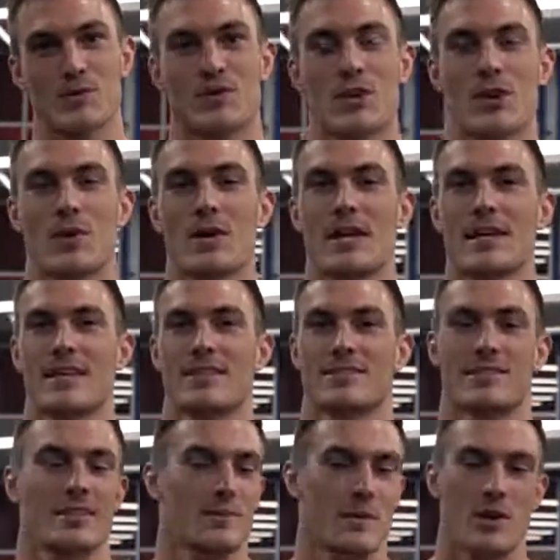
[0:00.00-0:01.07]
So it's
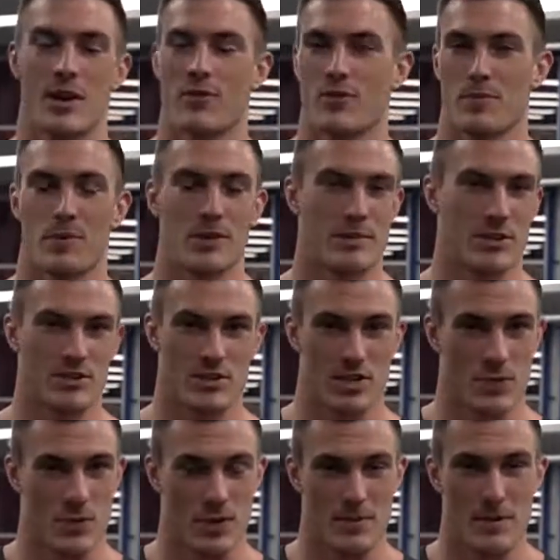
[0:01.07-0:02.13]
gonna be great for pretty much
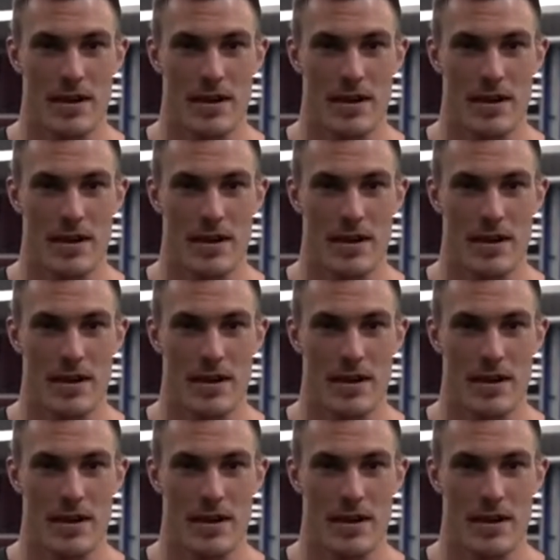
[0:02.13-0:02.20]
anyone.